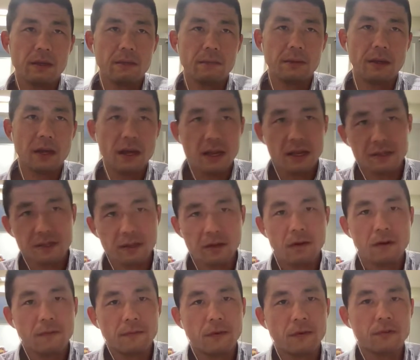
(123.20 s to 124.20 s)
but as an
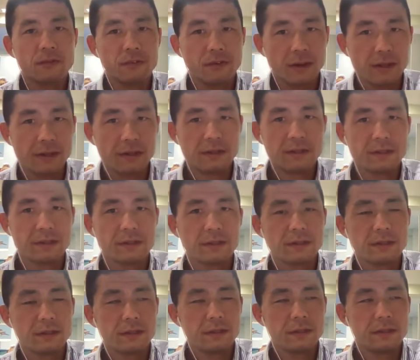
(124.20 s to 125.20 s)
overall trend,
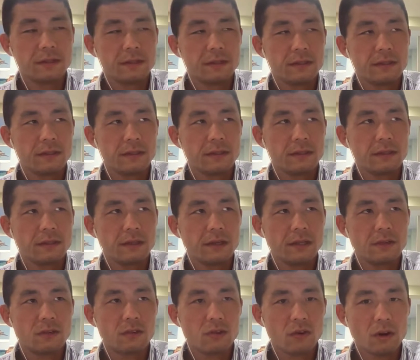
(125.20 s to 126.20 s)

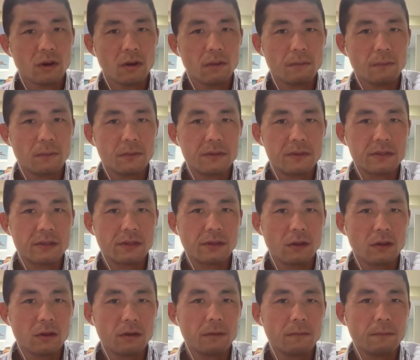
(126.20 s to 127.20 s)
a job with a
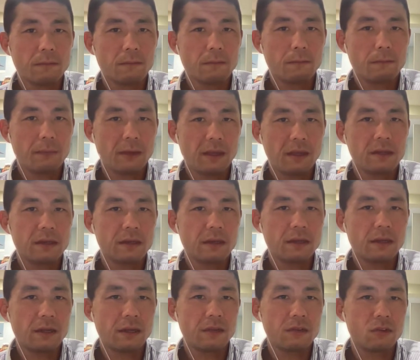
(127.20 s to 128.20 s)
lot of men
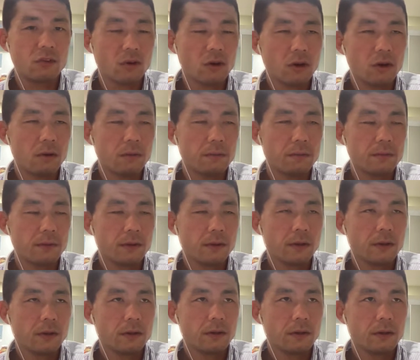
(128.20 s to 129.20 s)
and a job
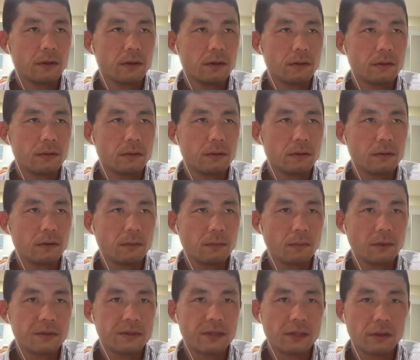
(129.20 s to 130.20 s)
uh,
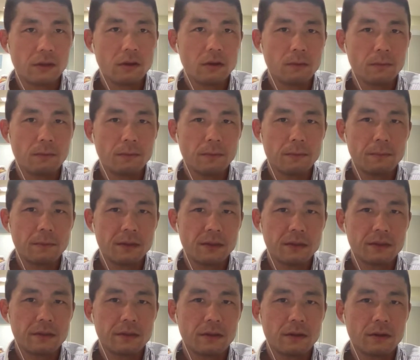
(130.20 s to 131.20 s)
with a lot of
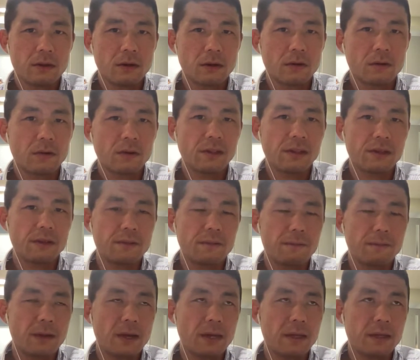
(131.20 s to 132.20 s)
women are clearly
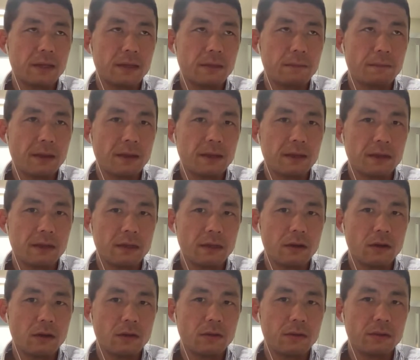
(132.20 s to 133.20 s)
divided depending
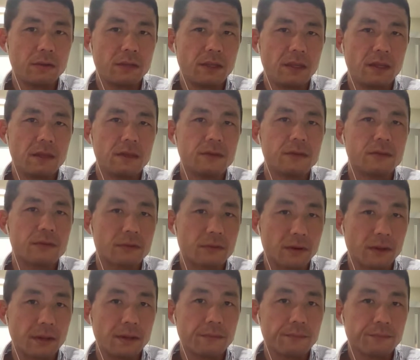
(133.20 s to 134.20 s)
on the industry.